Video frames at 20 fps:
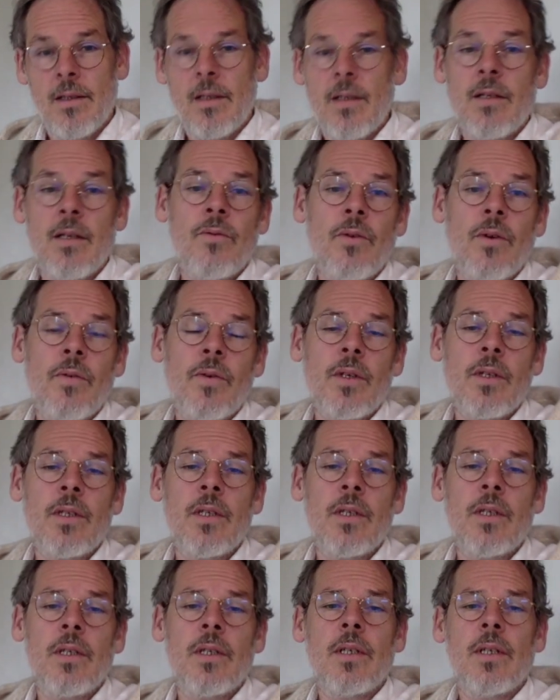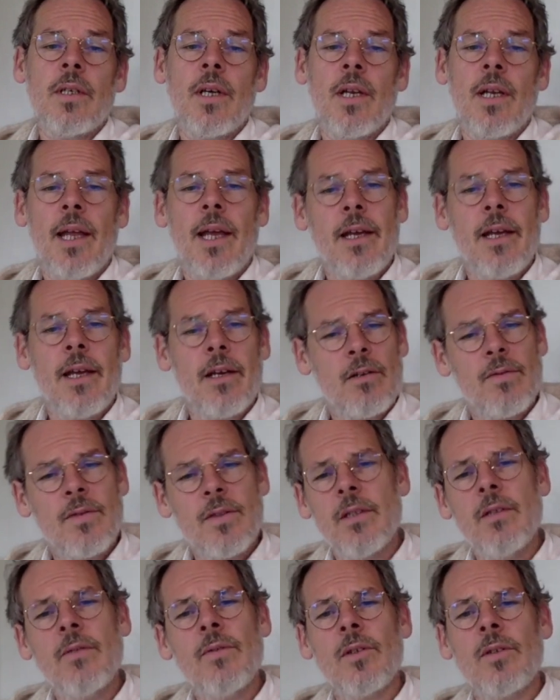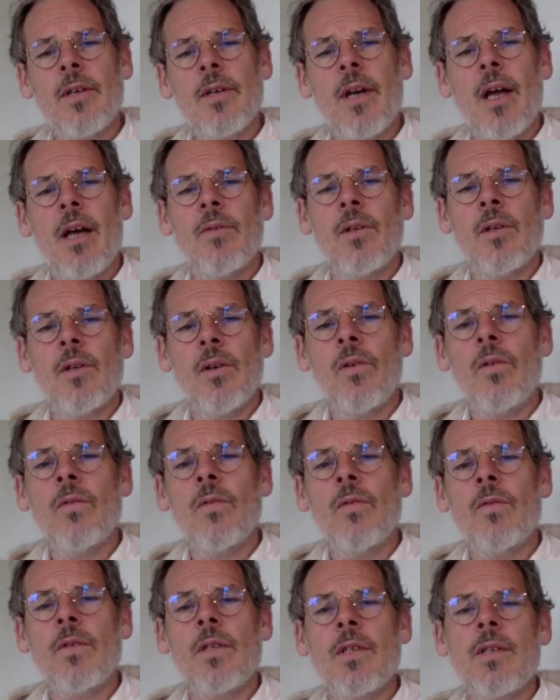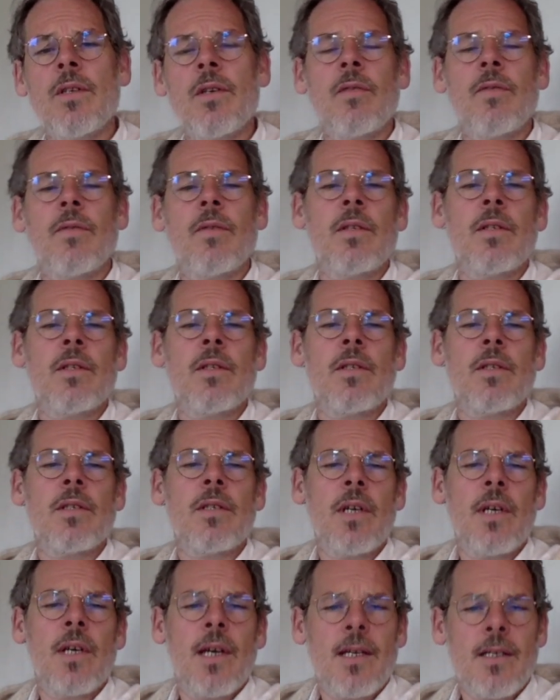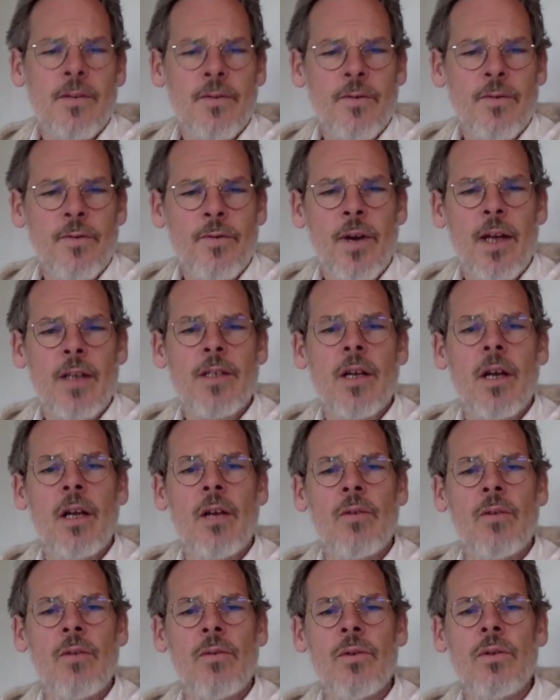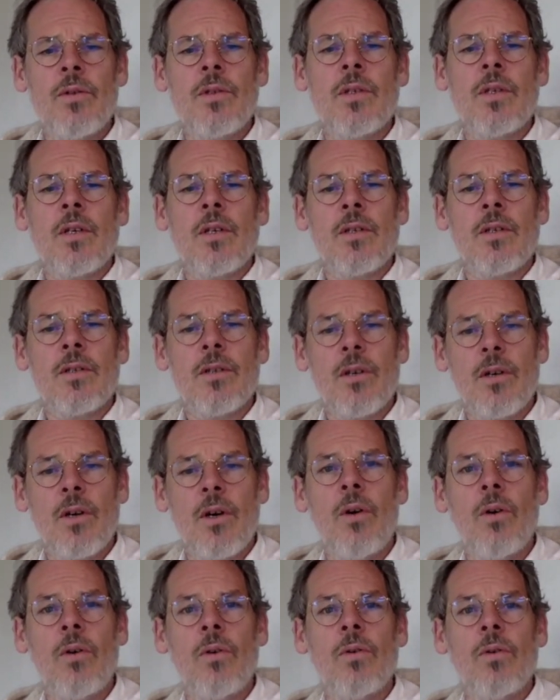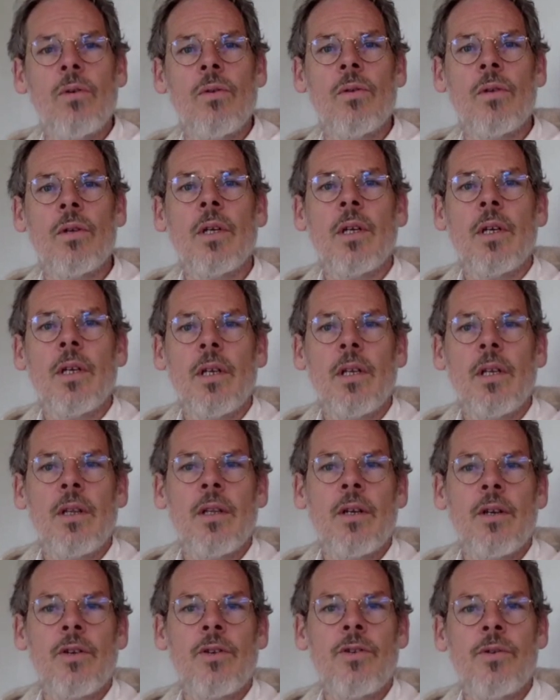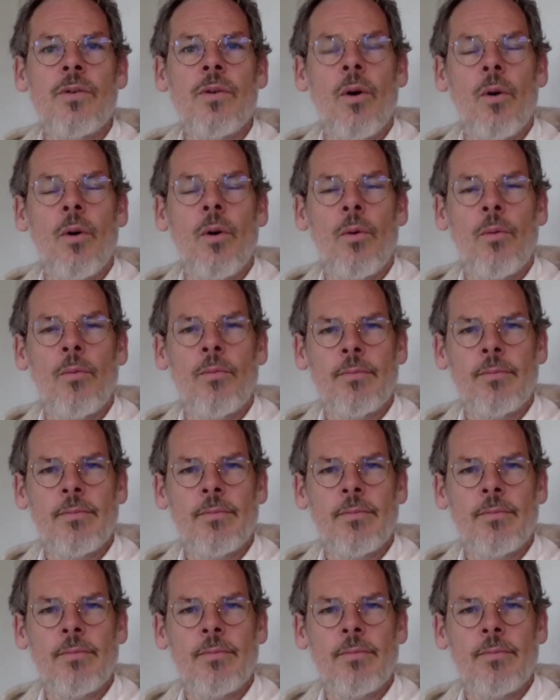Then rivered a layer of silver gravel over the surface as the fragile roots took hold in their new home.